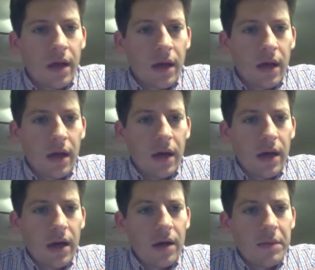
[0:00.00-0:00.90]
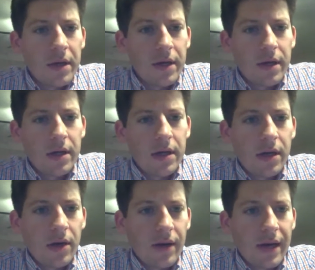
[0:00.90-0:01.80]
All
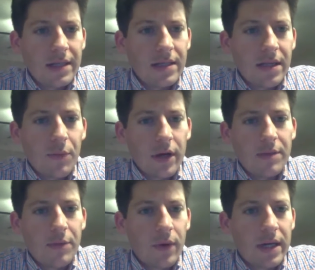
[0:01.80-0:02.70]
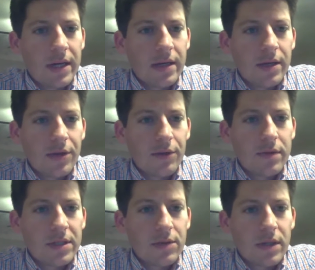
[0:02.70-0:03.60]
right, I'm working my way through these
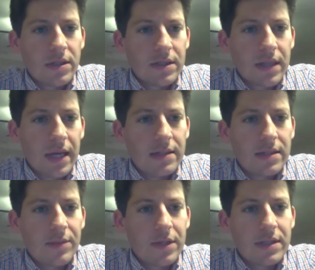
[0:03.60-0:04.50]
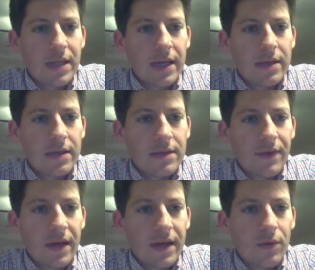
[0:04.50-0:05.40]
questions, guys. Give me a second to
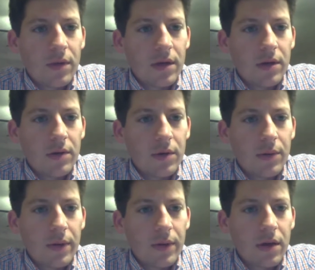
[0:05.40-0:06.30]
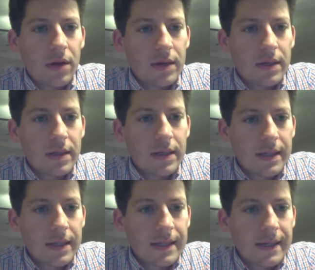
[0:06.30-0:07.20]
find out where we are.
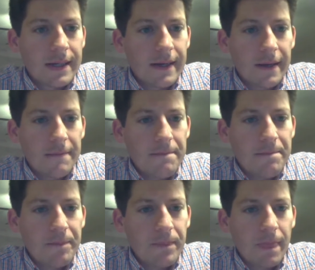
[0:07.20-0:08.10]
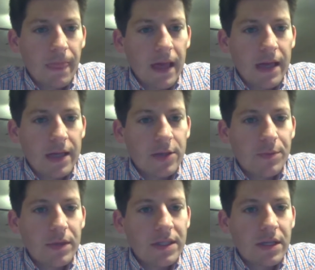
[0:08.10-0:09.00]
Hannah, can you
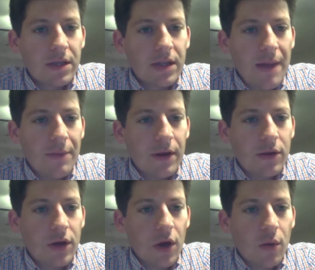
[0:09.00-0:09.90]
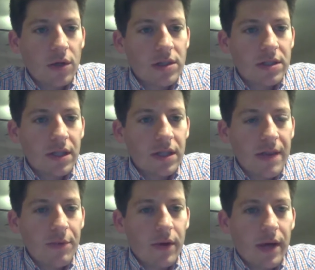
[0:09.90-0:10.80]
please elaborate on coerced
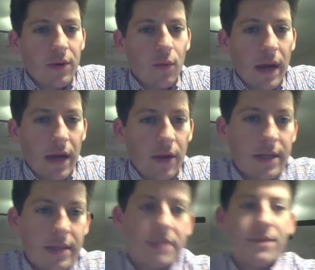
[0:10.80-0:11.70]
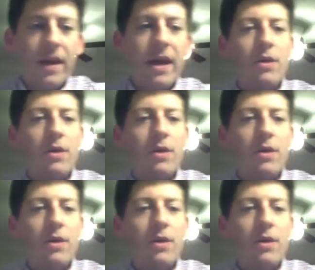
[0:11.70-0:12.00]
labor and where it is found?